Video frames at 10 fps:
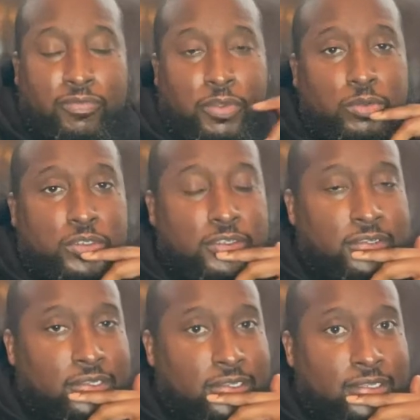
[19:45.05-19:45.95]
devotion.
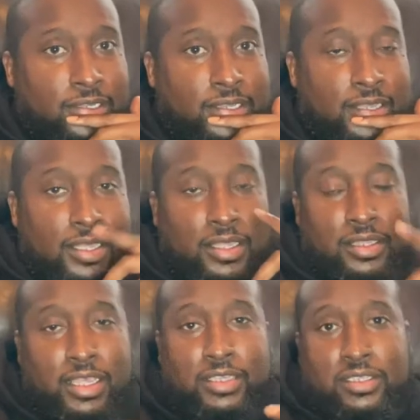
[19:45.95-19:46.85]

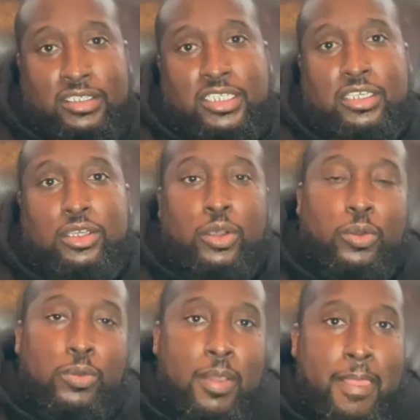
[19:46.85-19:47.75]
That's the cheat
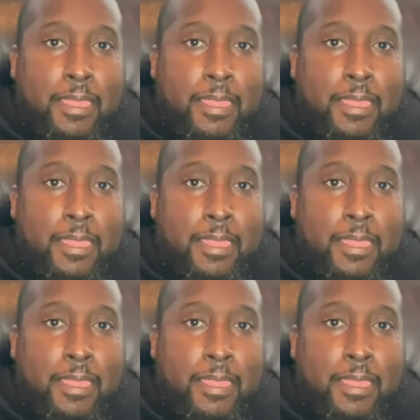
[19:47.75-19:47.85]
code.